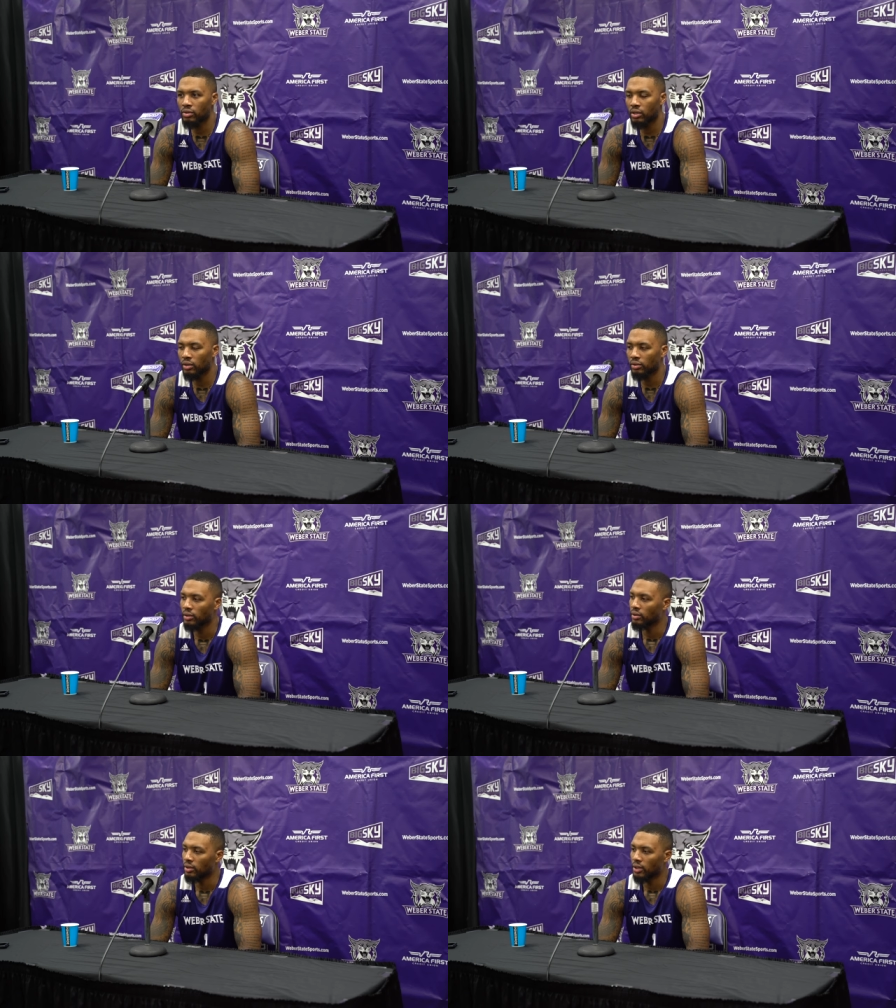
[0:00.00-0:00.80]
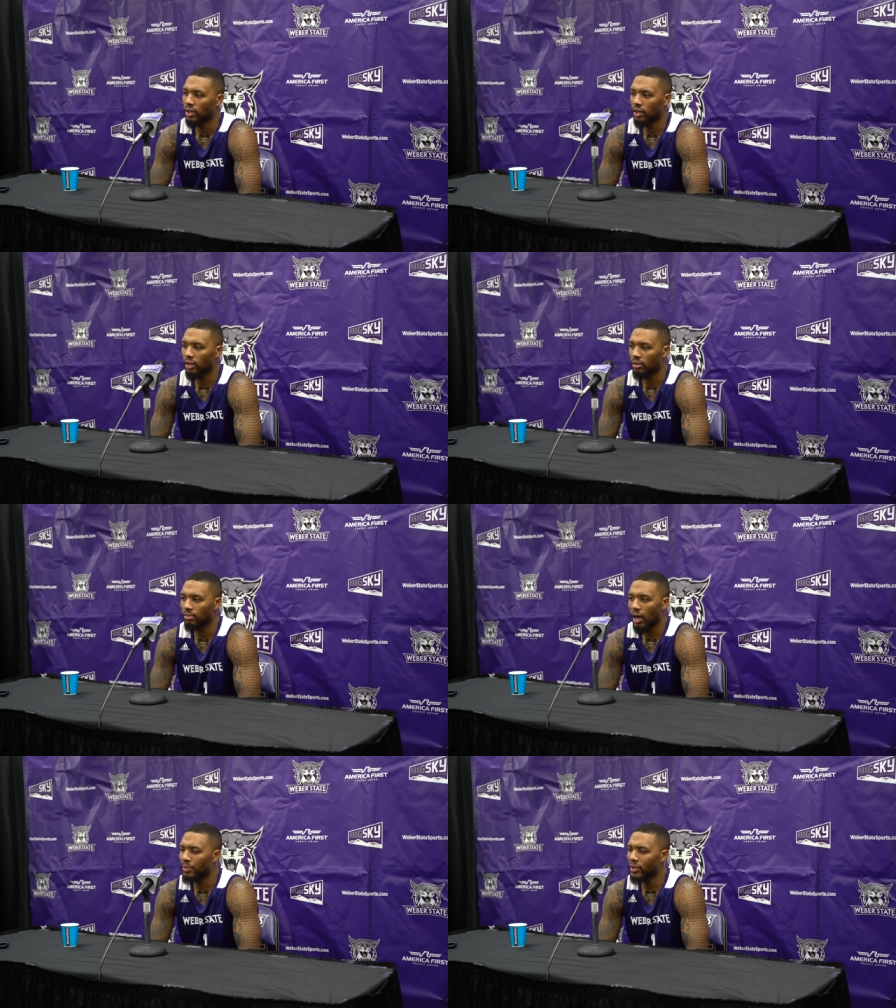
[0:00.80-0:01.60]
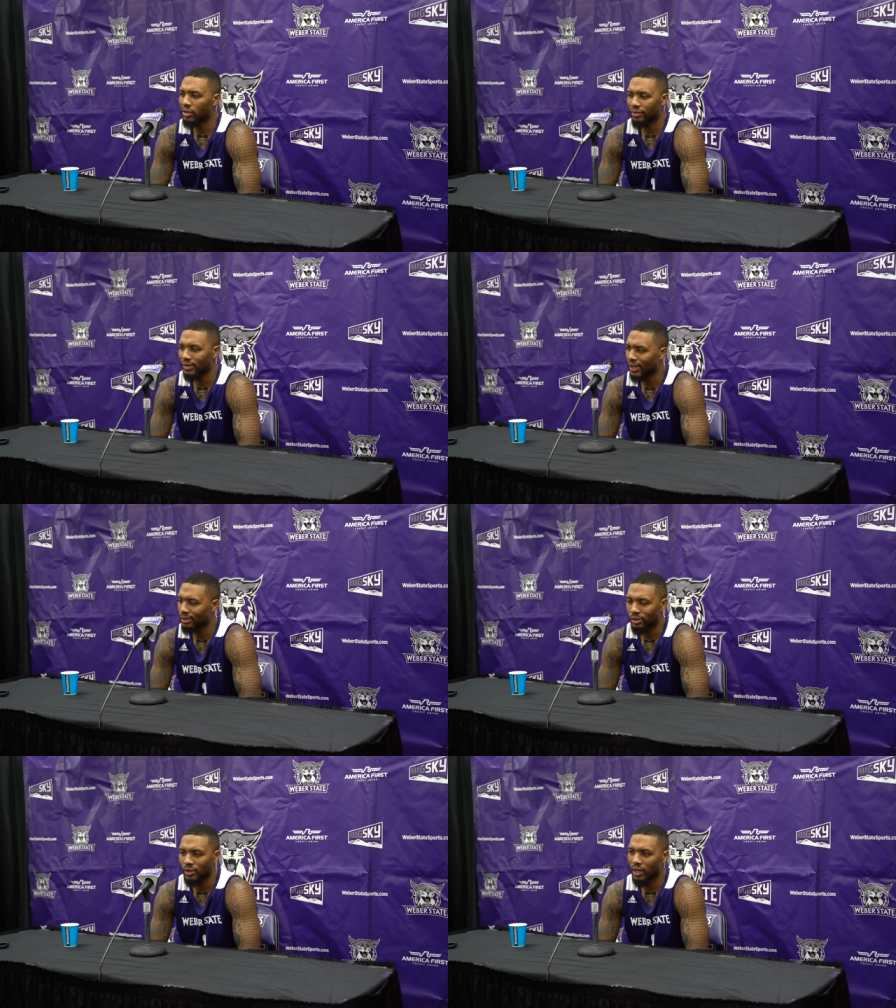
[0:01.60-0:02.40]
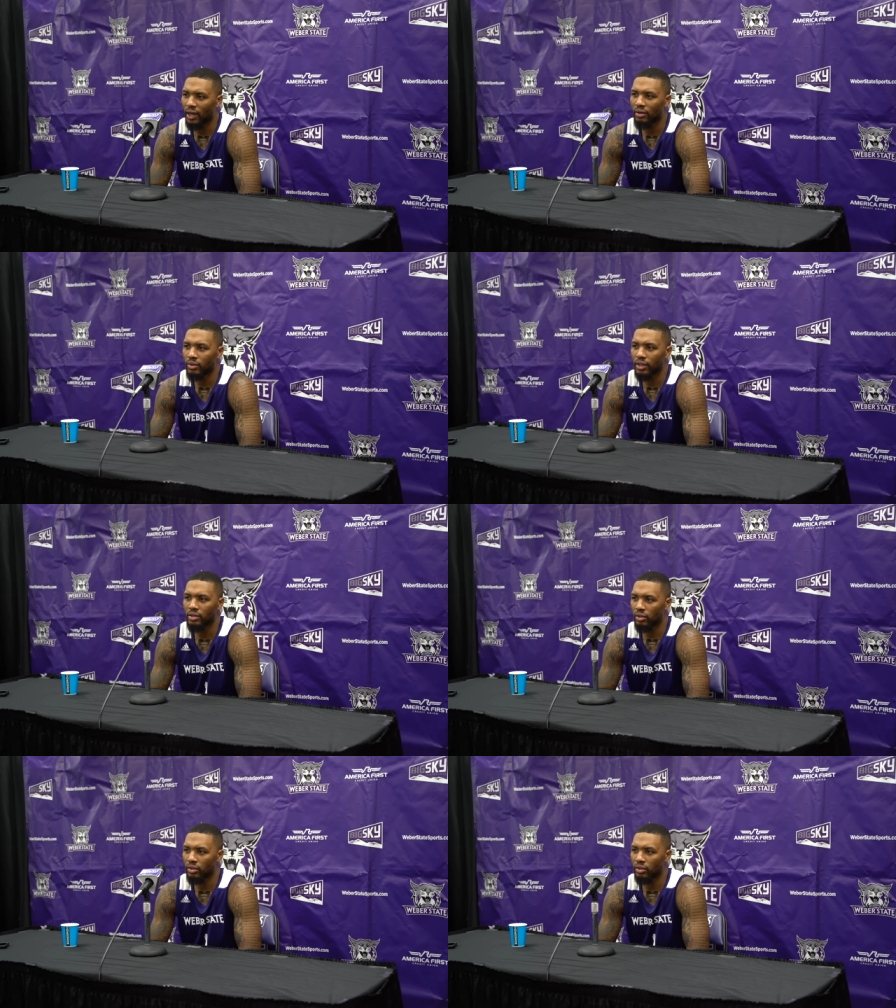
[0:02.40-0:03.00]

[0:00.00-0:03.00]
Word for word: So um, I've been off for like two and a half weeks.